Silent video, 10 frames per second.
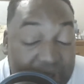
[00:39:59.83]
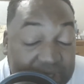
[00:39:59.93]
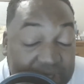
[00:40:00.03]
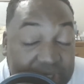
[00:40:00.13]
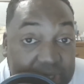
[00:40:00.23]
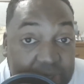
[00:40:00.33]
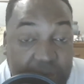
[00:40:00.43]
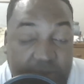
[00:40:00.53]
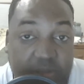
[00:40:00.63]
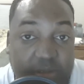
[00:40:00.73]
no
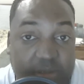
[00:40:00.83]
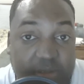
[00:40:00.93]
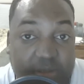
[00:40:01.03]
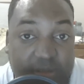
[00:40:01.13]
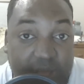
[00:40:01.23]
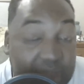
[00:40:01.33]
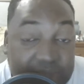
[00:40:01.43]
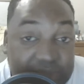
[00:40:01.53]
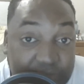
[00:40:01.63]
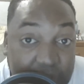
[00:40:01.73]
AC, hot as
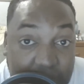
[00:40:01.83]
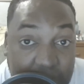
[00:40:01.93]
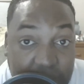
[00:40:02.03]
fuck.